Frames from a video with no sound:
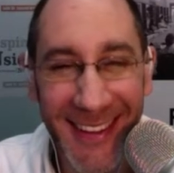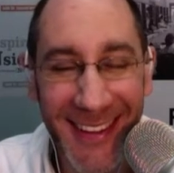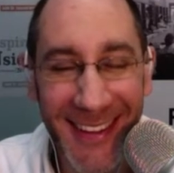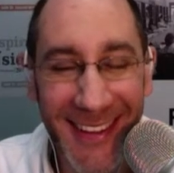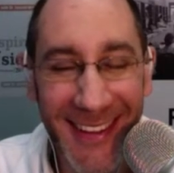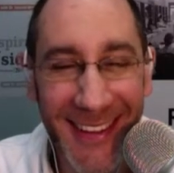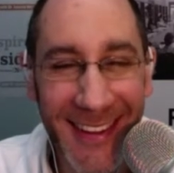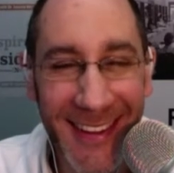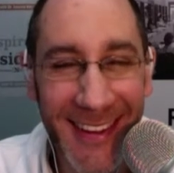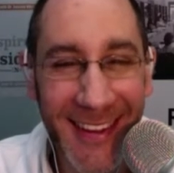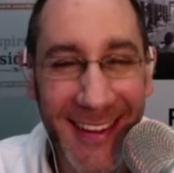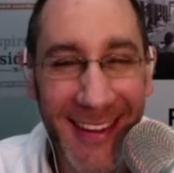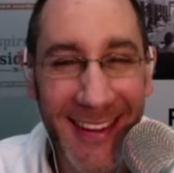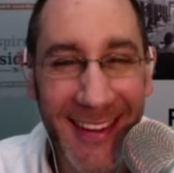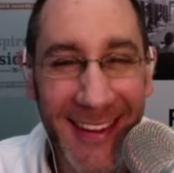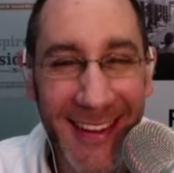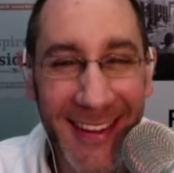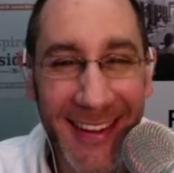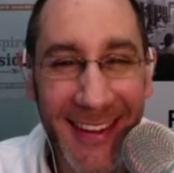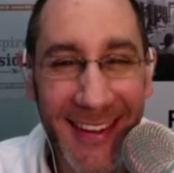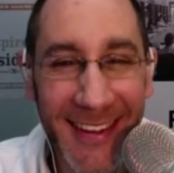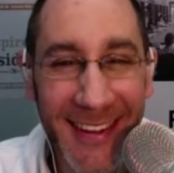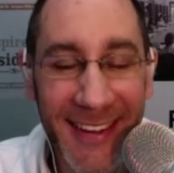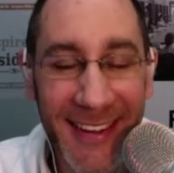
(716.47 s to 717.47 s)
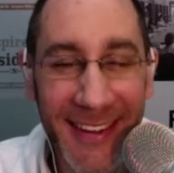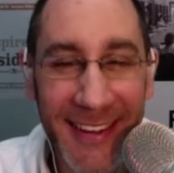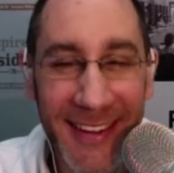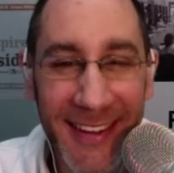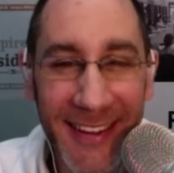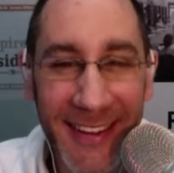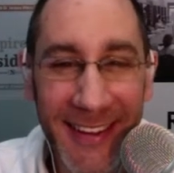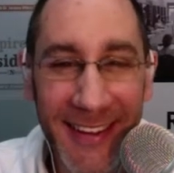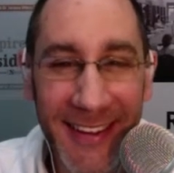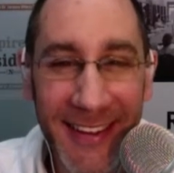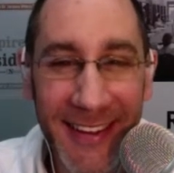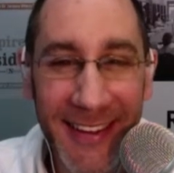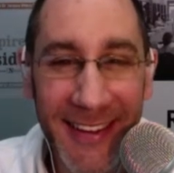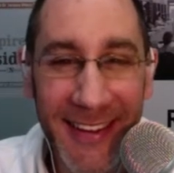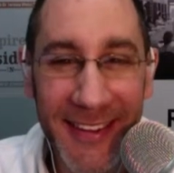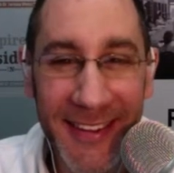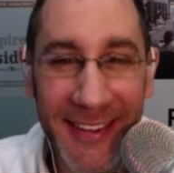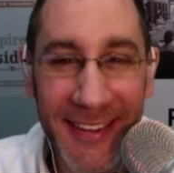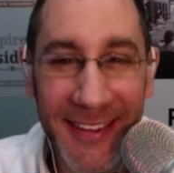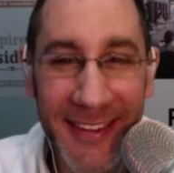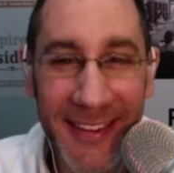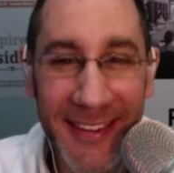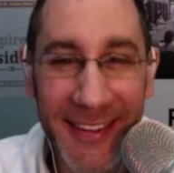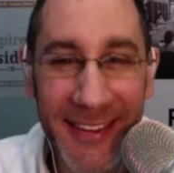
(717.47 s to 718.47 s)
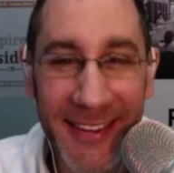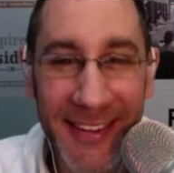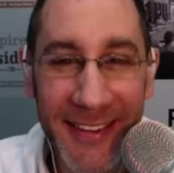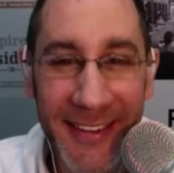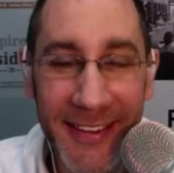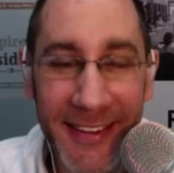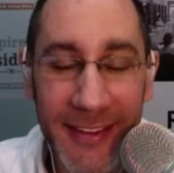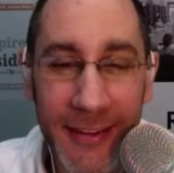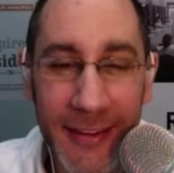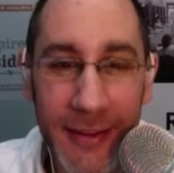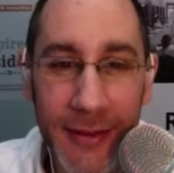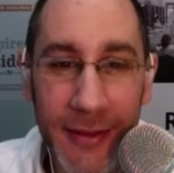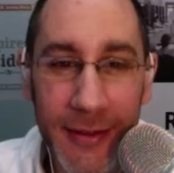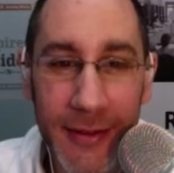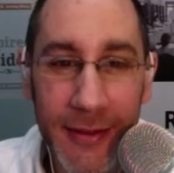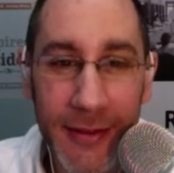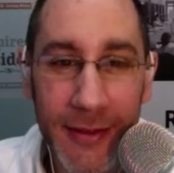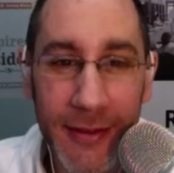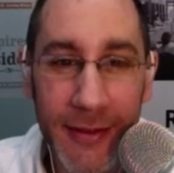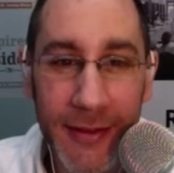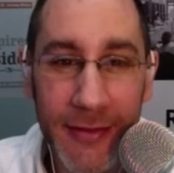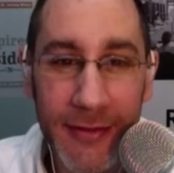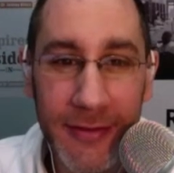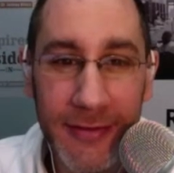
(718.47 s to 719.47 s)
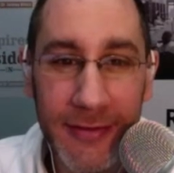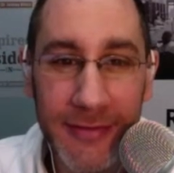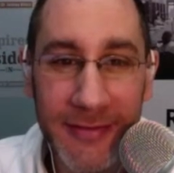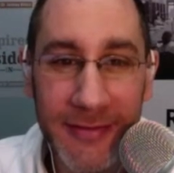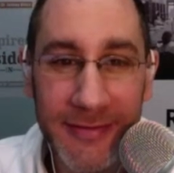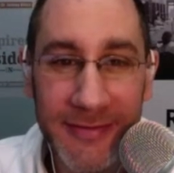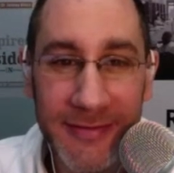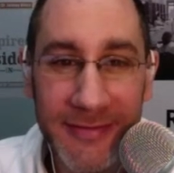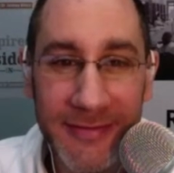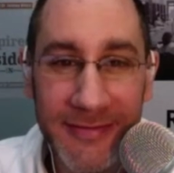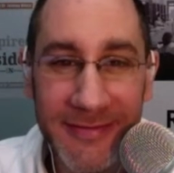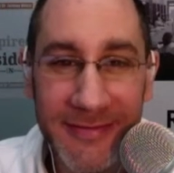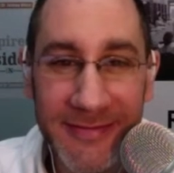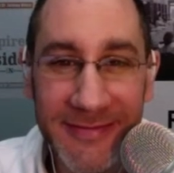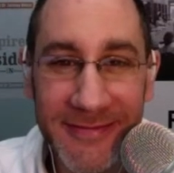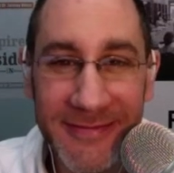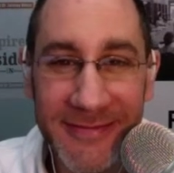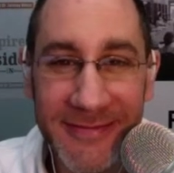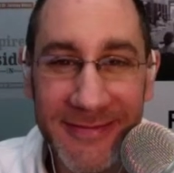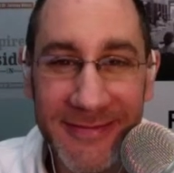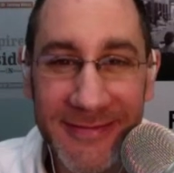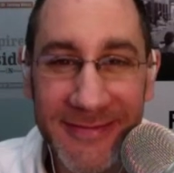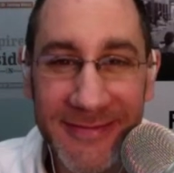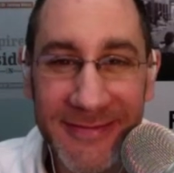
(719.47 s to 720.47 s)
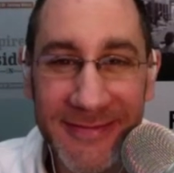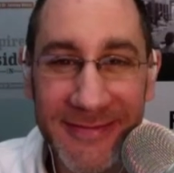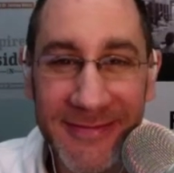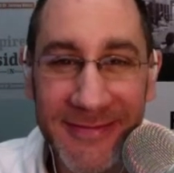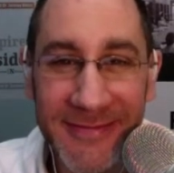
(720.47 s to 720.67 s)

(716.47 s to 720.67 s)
The person shown says nothing.